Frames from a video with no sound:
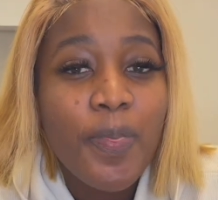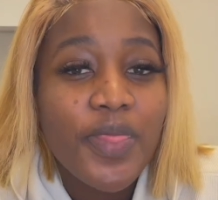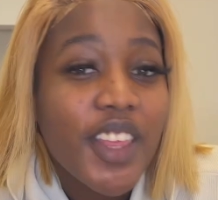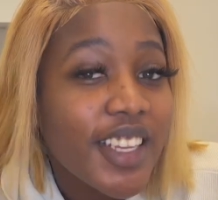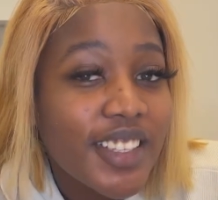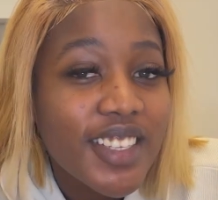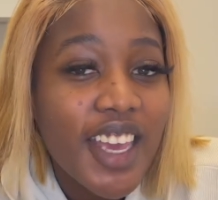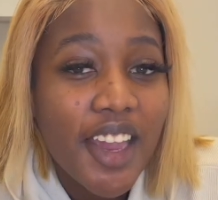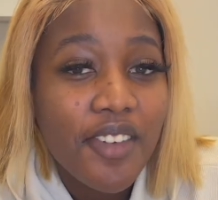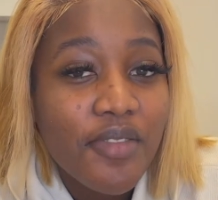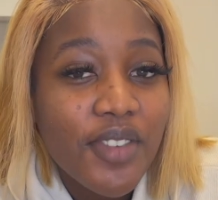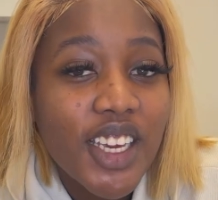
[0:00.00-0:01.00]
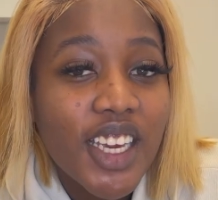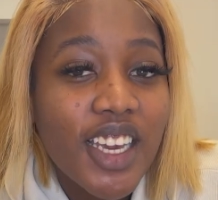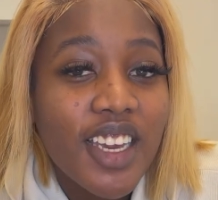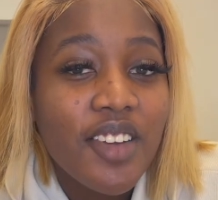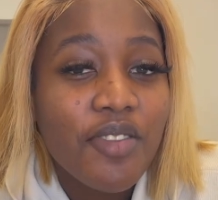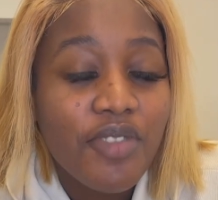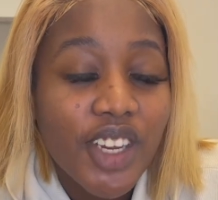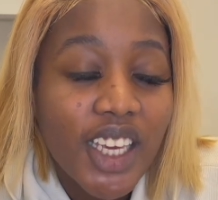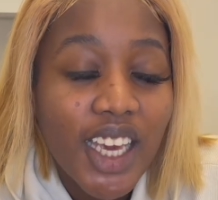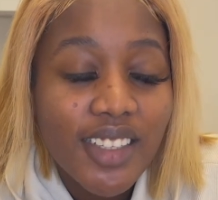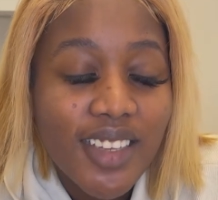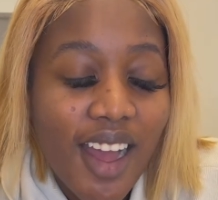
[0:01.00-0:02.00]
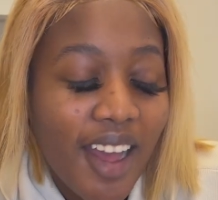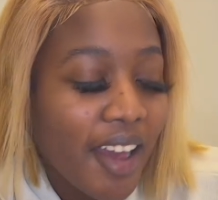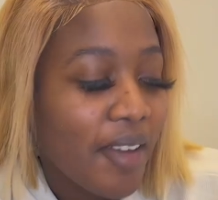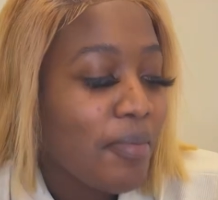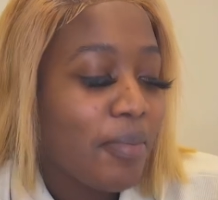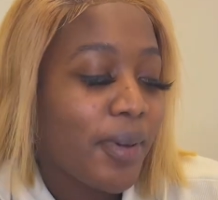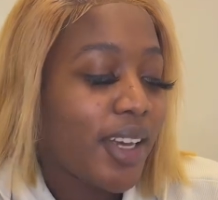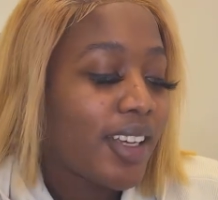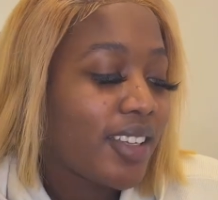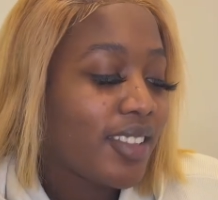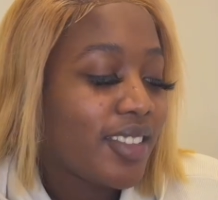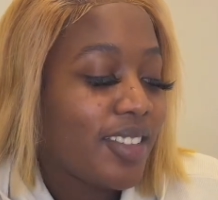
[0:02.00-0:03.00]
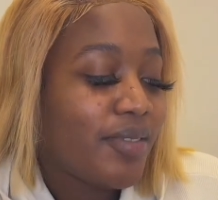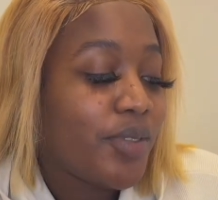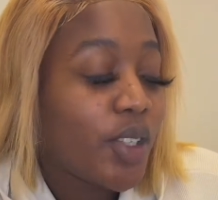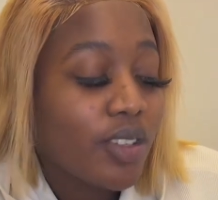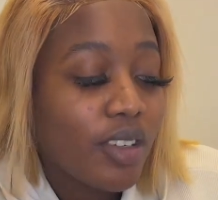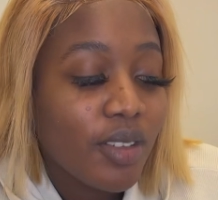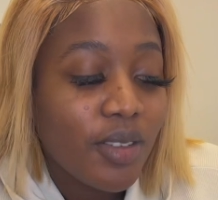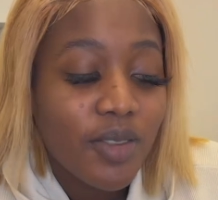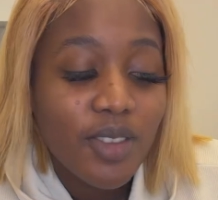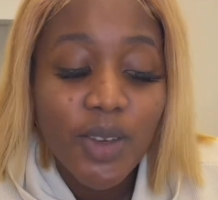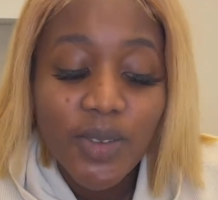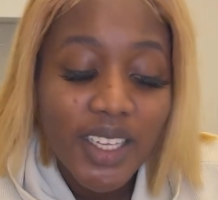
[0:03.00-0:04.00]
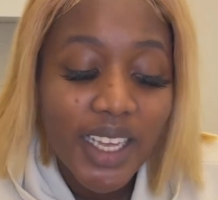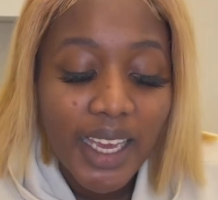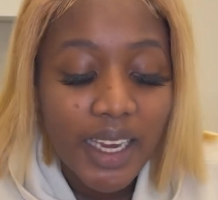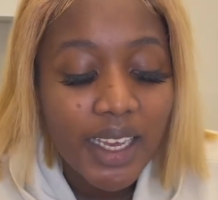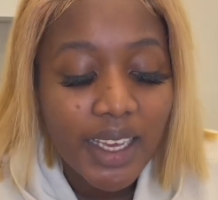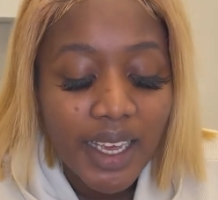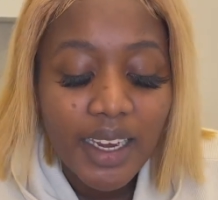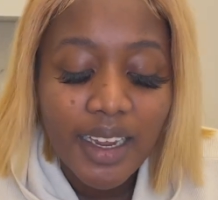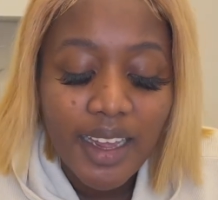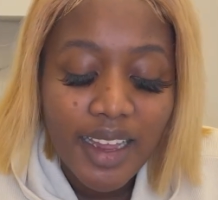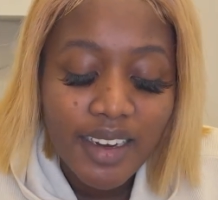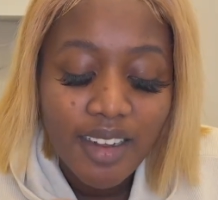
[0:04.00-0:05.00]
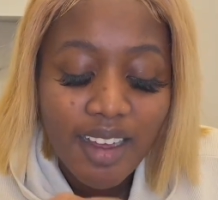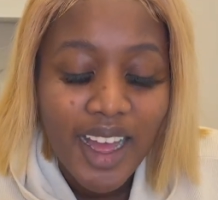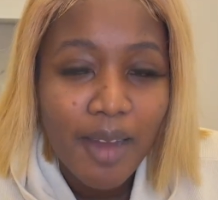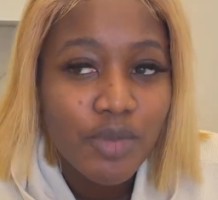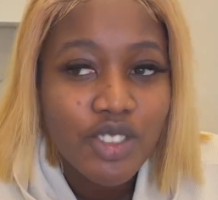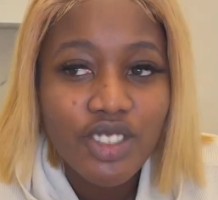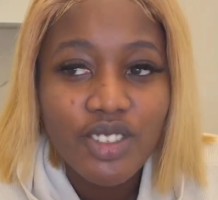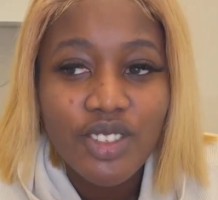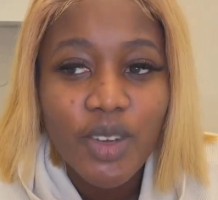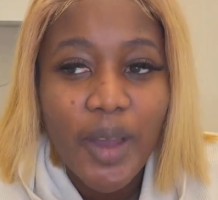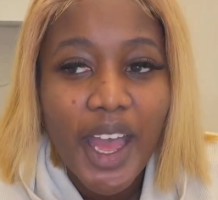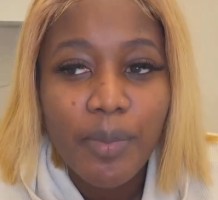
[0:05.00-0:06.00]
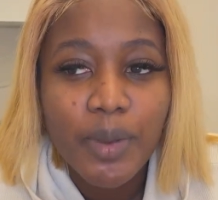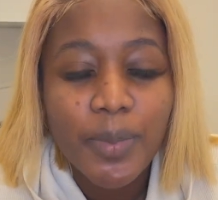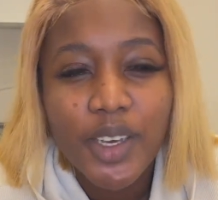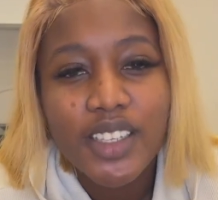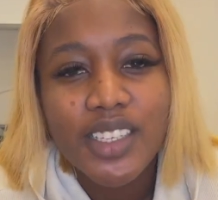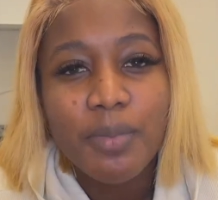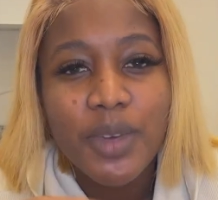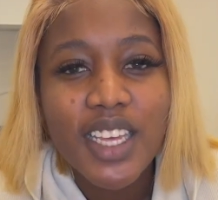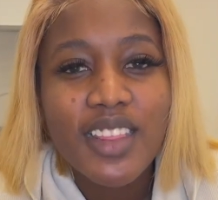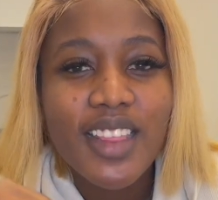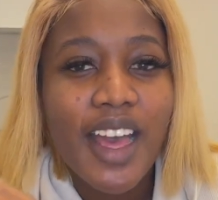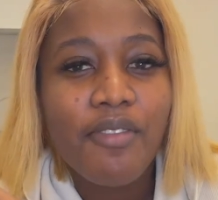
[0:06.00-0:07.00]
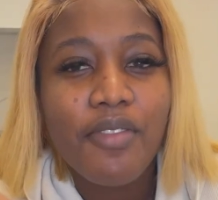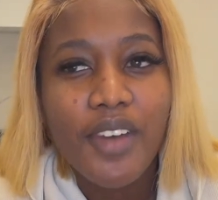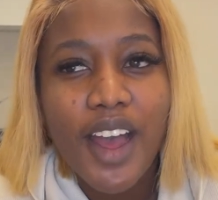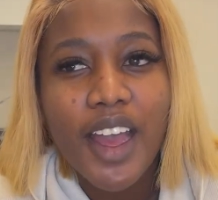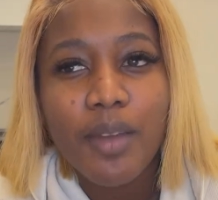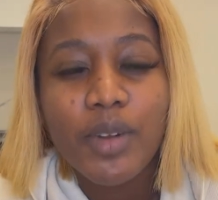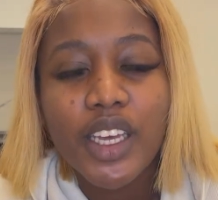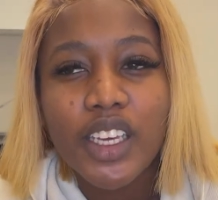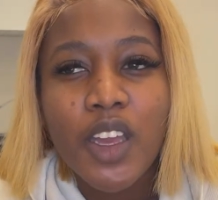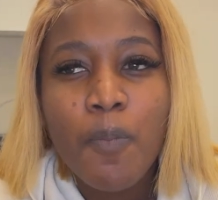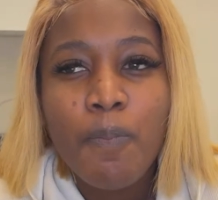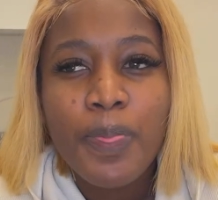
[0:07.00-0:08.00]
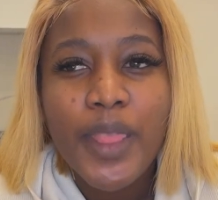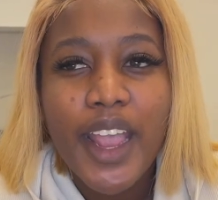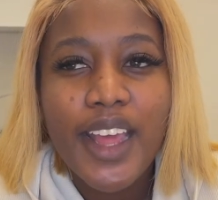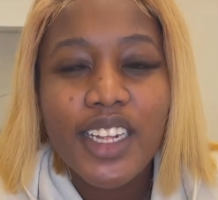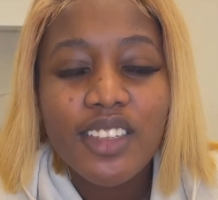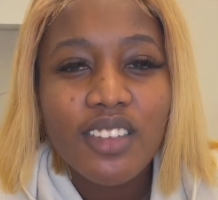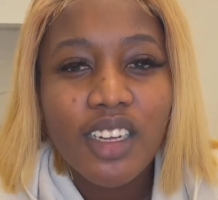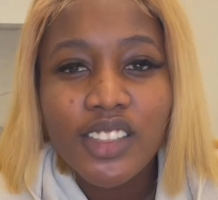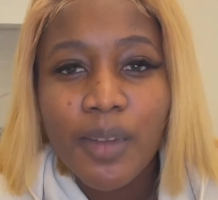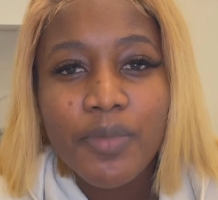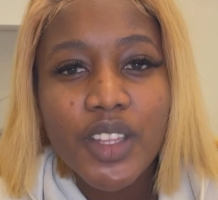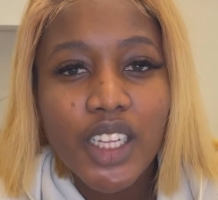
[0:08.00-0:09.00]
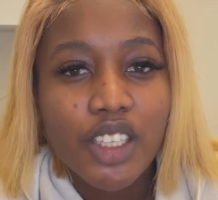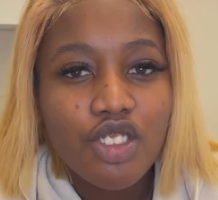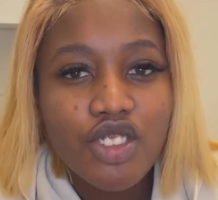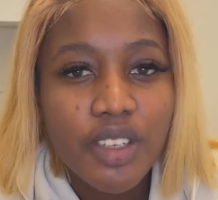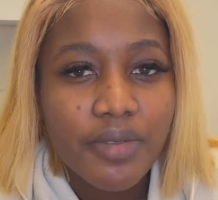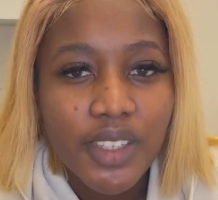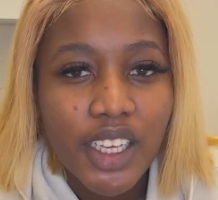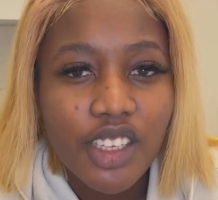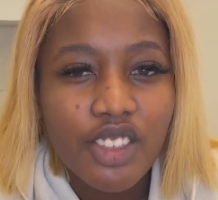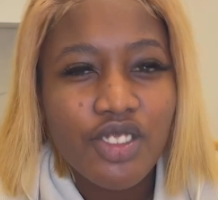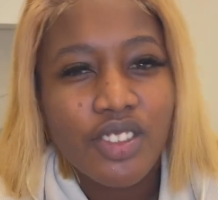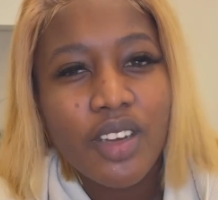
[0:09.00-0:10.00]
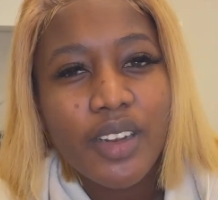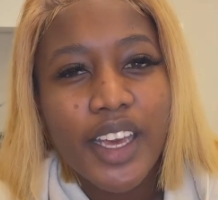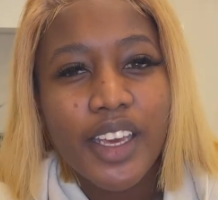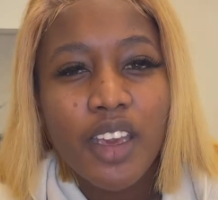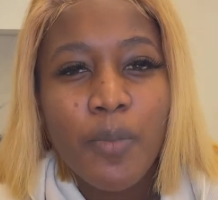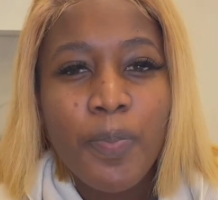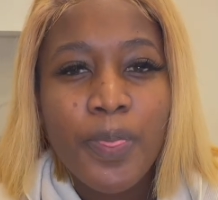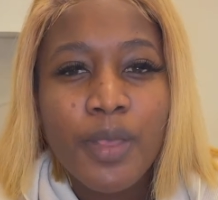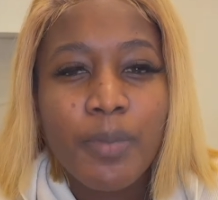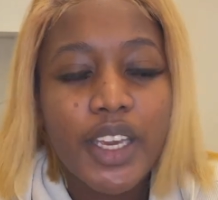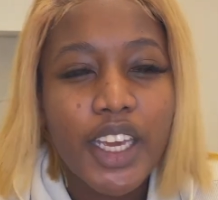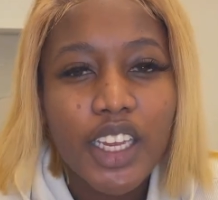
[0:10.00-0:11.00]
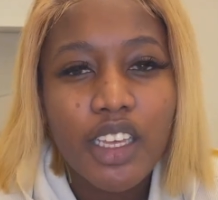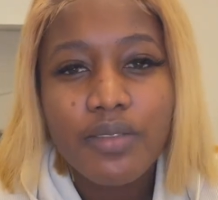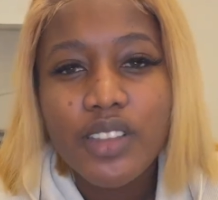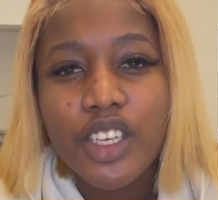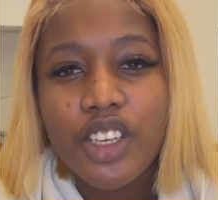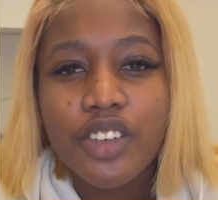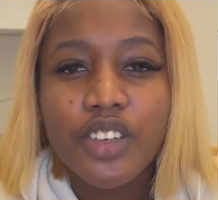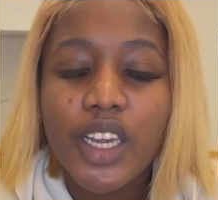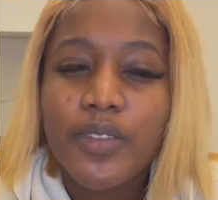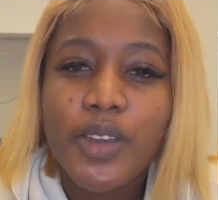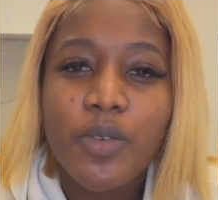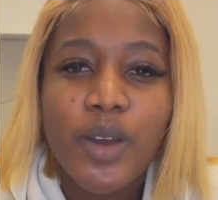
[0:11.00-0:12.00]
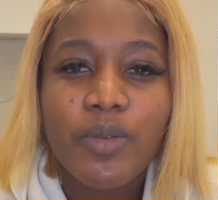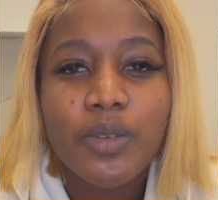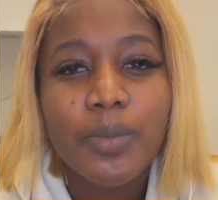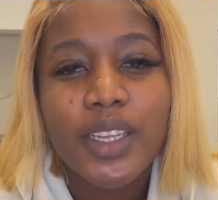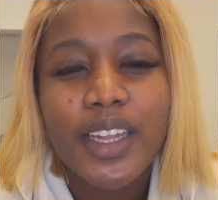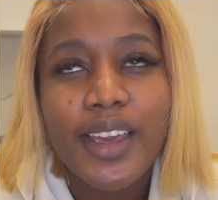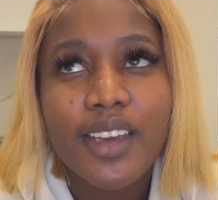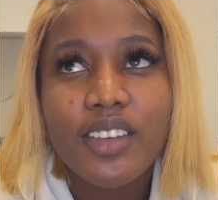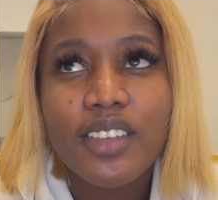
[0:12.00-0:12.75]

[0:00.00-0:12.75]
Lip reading: this every freaking time, but you know, those that get it, get it. And I'm just so happy because I'm in that vibe. Like, and it's not something that's shifting, because you know, like, beginning of the year, everyone will be like